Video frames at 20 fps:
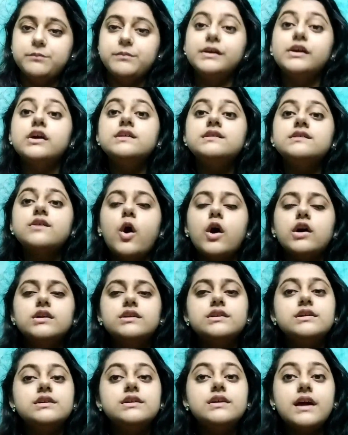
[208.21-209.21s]
Because
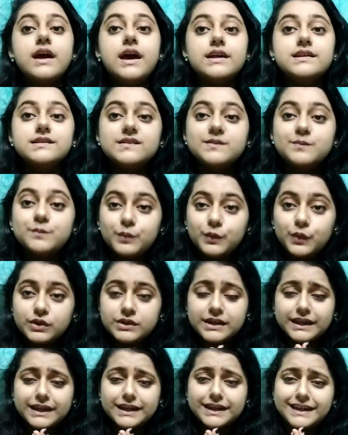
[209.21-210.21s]
author has
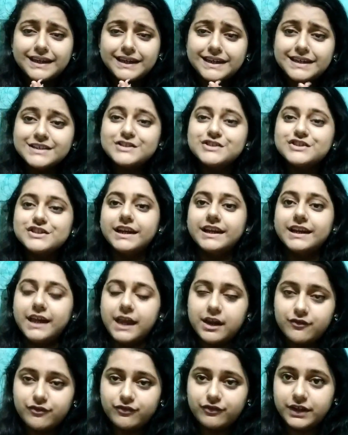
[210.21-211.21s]
put each and
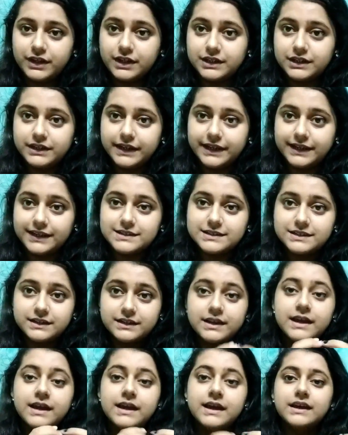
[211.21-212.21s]
every character